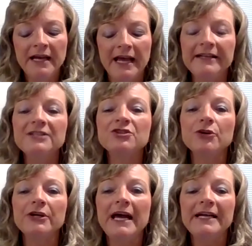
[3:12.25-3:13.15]
And it's
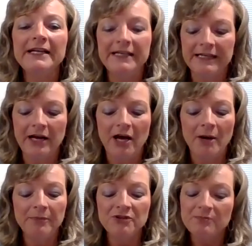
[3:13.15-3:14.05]
created in the
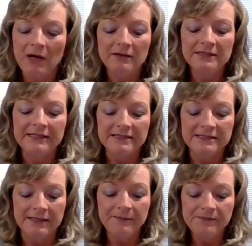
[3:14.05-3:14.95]
upper small
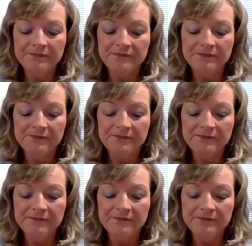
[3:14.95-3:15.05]
intestine.